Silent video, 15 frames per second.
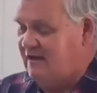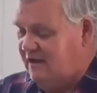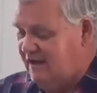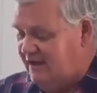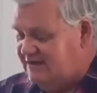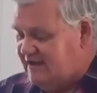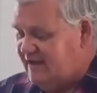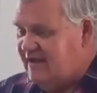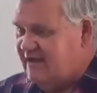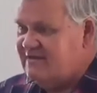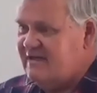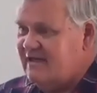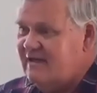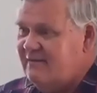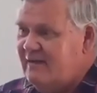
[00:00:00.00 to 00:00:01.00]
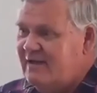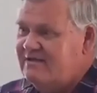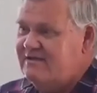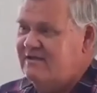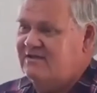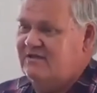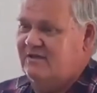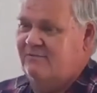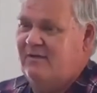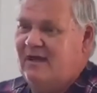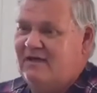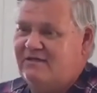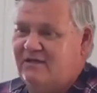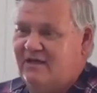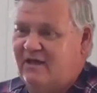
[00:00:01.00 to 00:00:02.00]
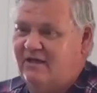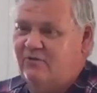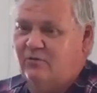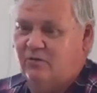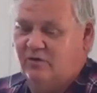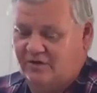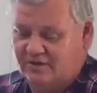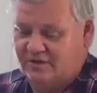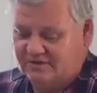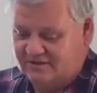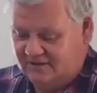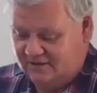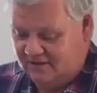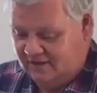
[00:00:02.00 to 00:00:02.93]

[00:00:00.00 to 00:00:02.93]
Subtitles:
And so they sent a messenger back to headquarters.